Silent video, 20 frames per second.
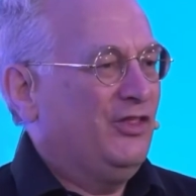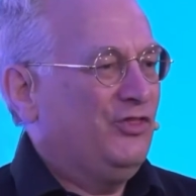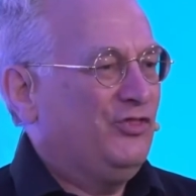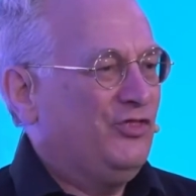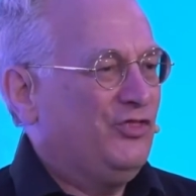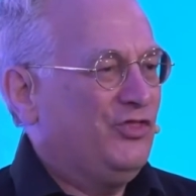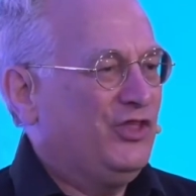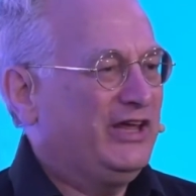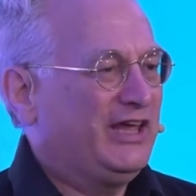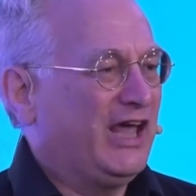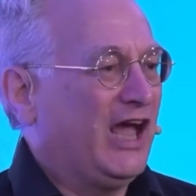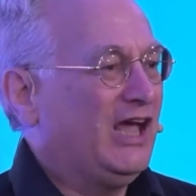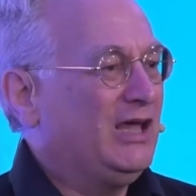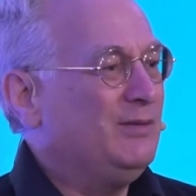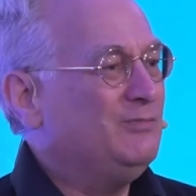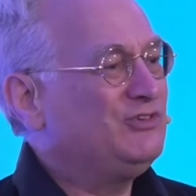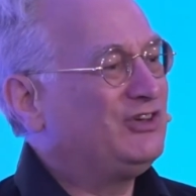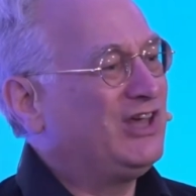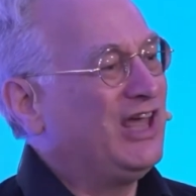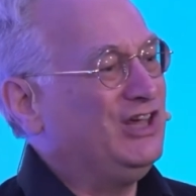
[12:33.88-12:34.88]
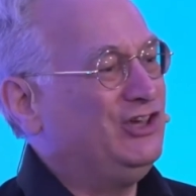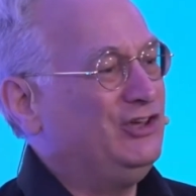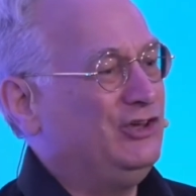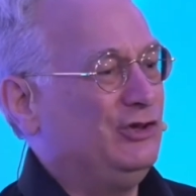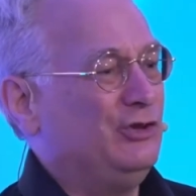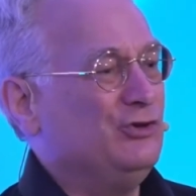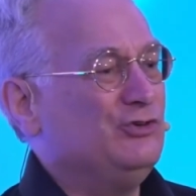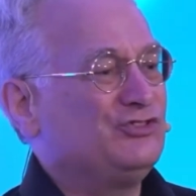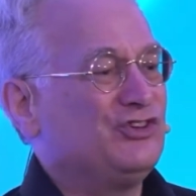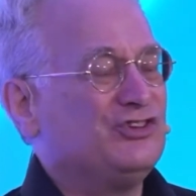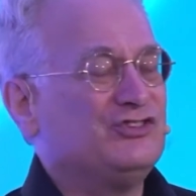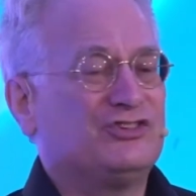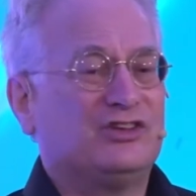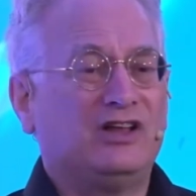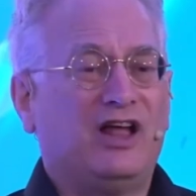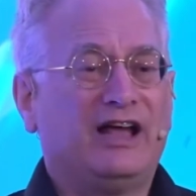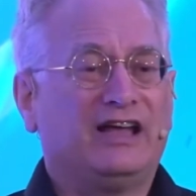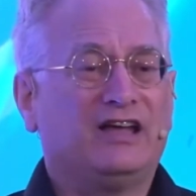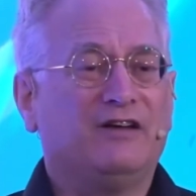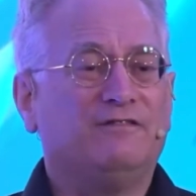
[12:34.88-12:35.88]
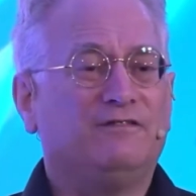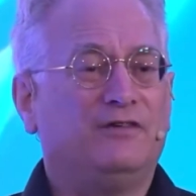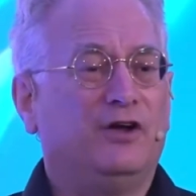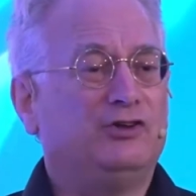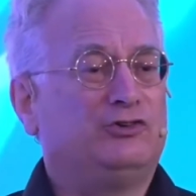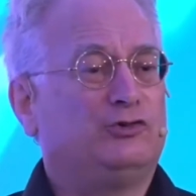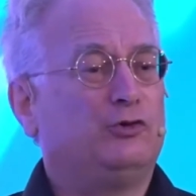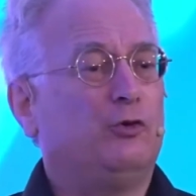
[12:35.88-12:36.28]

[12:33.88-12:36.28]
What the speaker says: the games get used as like a virtual